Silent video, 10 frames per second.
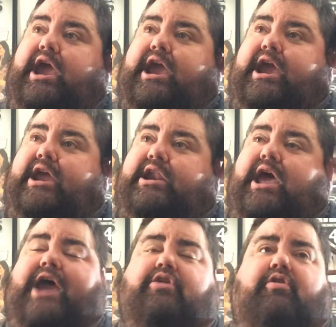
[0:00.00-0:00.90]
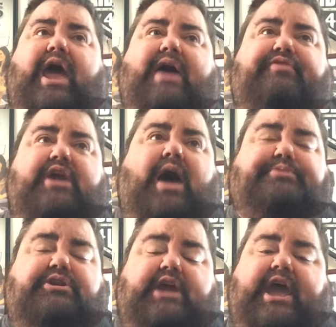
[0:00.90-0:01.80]
and I don't have the
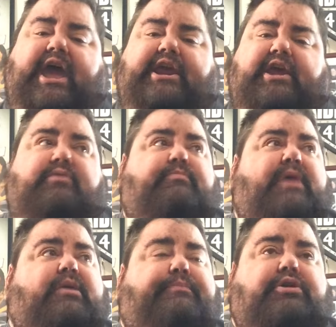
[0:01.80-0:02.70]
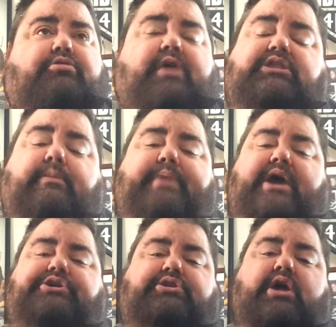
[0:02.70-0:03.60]
option to edit. My computer ain't the
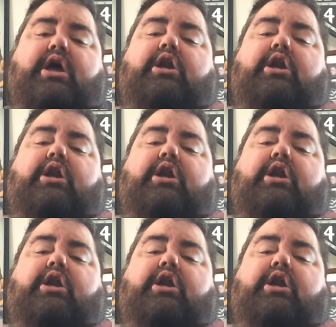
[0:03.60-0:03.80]
best.